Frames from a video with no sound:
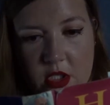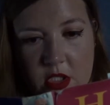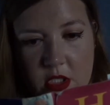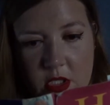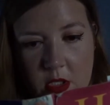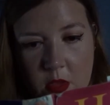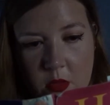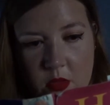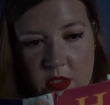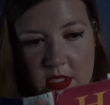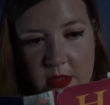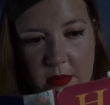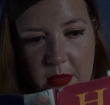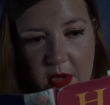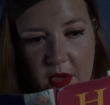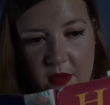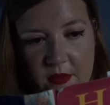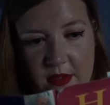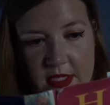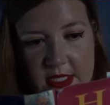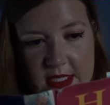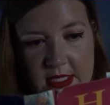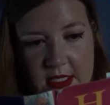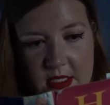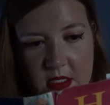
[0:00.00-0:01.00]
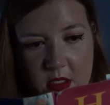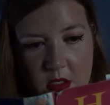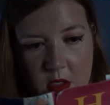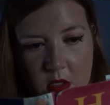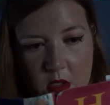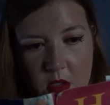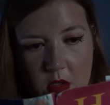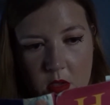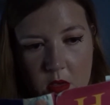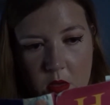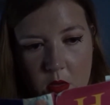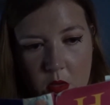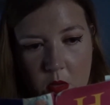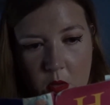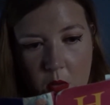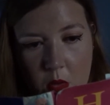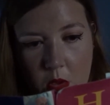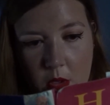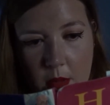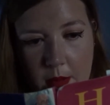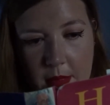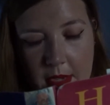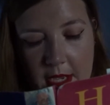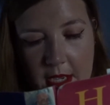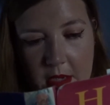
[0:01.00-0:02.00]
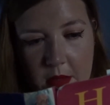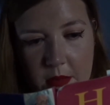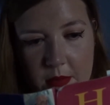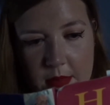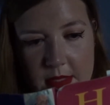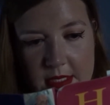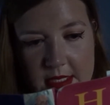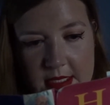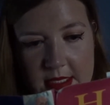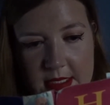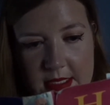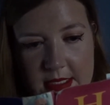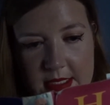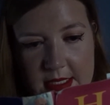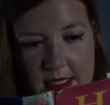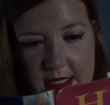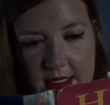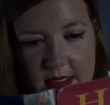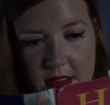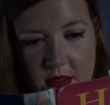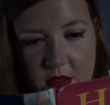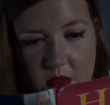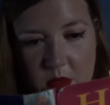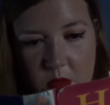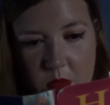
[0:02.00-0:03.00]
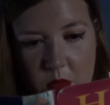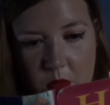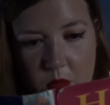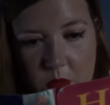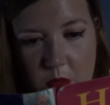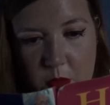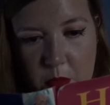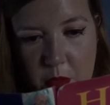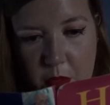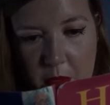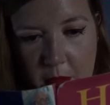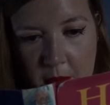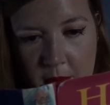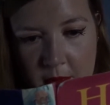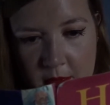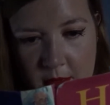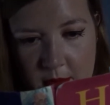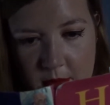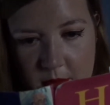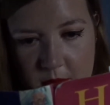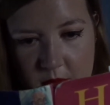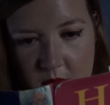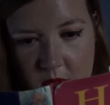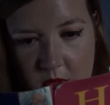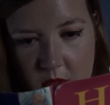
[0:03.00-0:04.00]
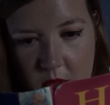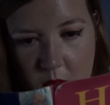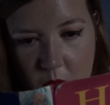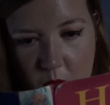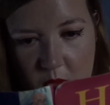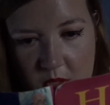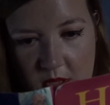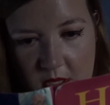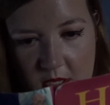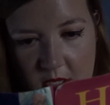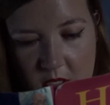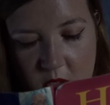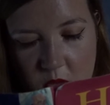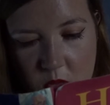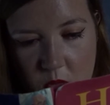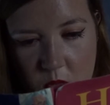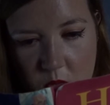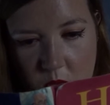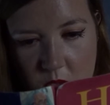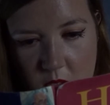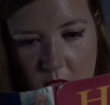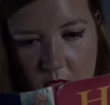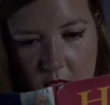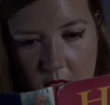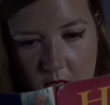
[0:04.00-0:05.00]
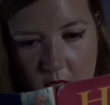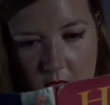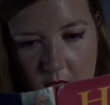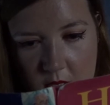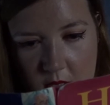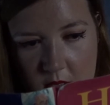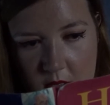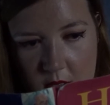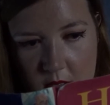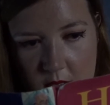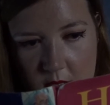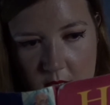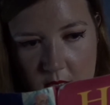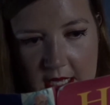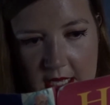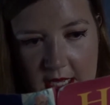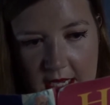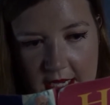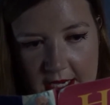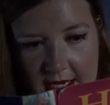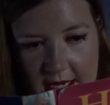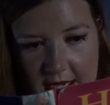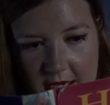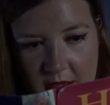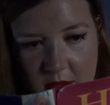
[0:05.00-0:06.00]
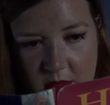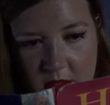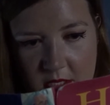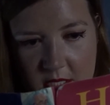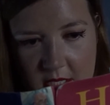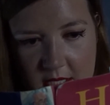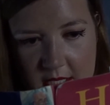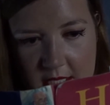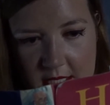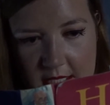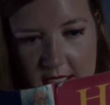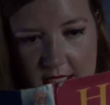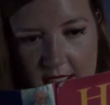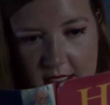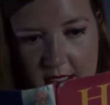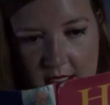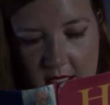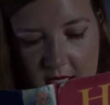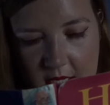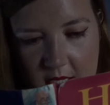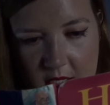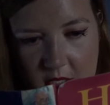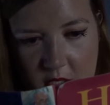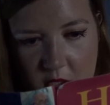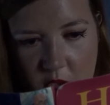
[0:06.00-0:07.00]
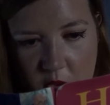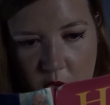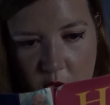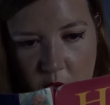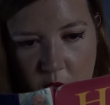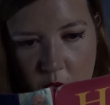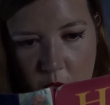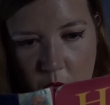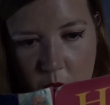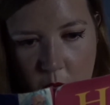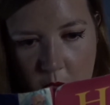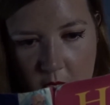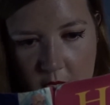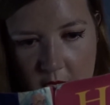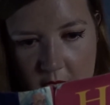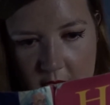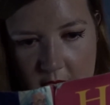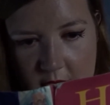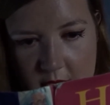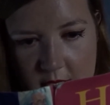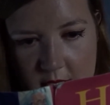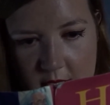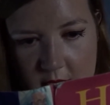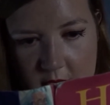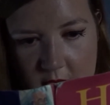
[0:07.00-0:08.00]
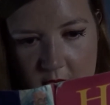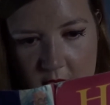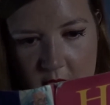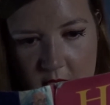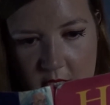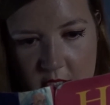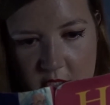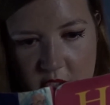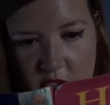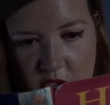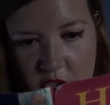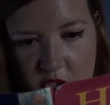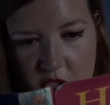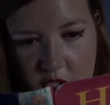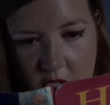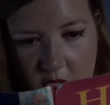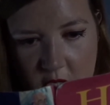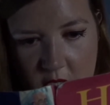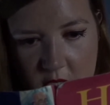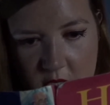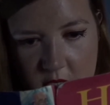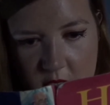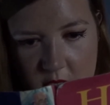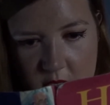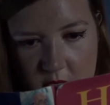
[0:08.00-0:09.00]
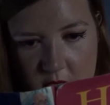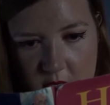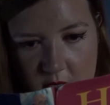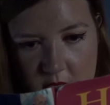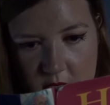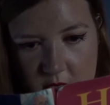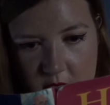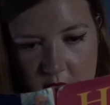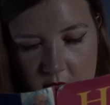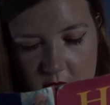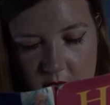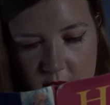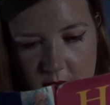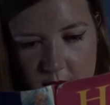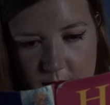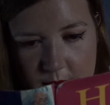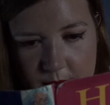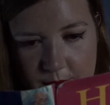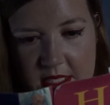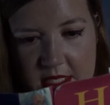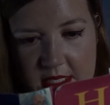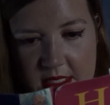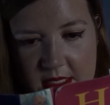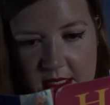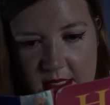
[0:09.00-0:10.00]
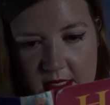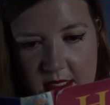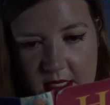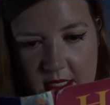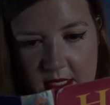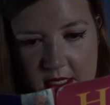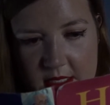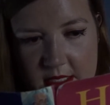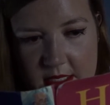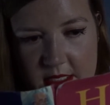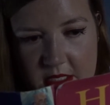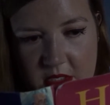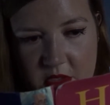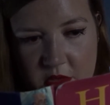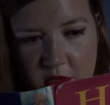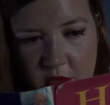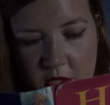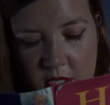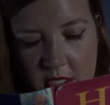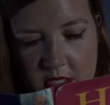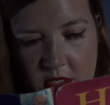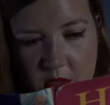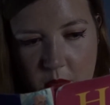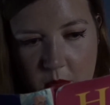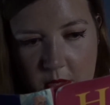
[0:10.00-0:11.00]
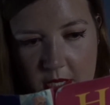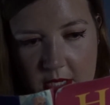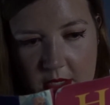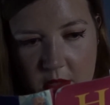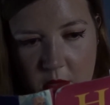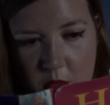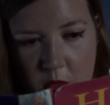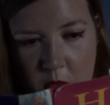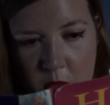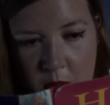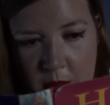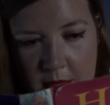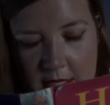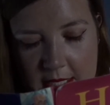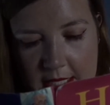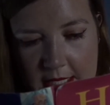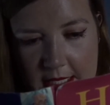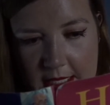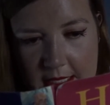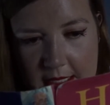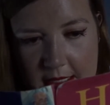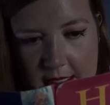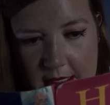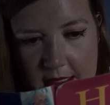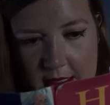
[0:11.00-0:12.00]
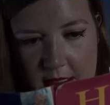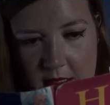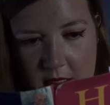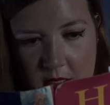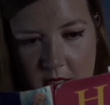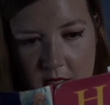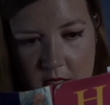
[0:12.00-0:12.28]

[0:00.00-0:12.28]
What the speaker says: She told him over dinner all about Mrs. Next Door's problems with her daughter, and how Dudley had learnt a new word, shan't. Mr. Dursley tried to act normally.